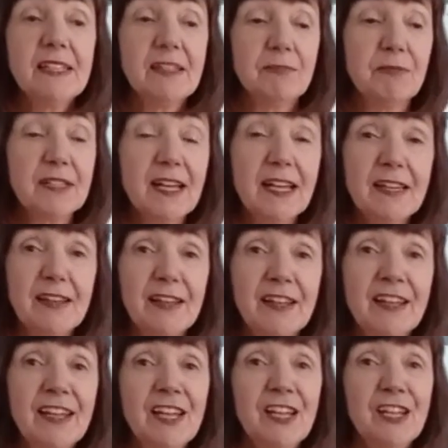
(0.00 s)
It was either
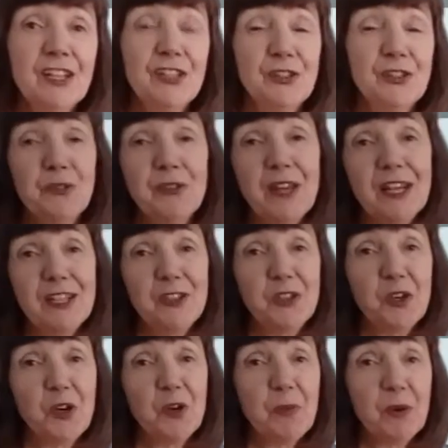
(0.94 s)
do that
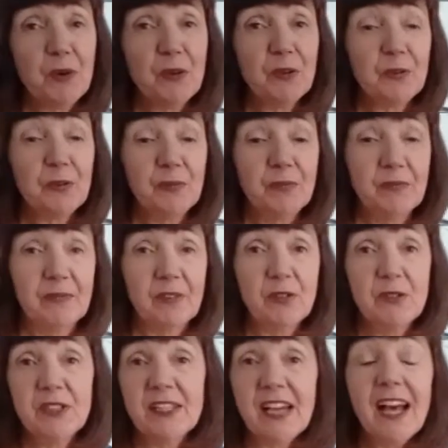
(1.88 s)
job or
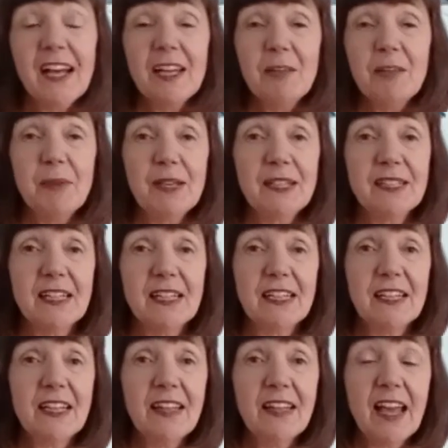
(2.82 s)
die,
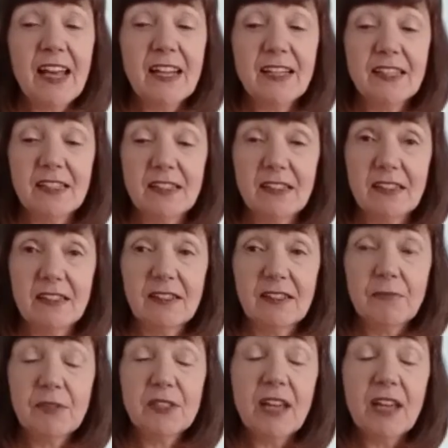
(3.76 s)
basically.
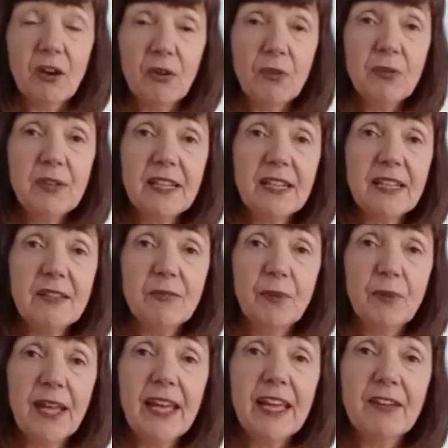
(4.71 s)
It was their only
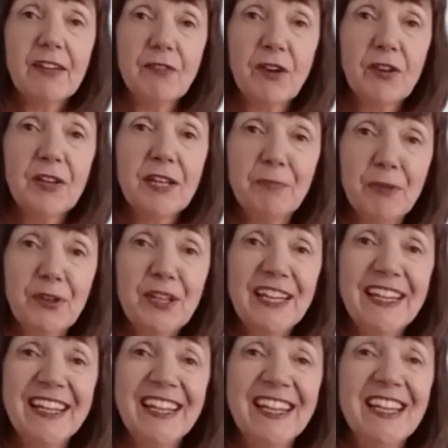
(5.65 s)
way of earning
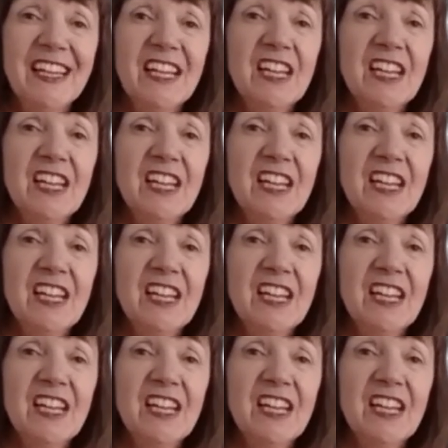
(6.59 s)
money.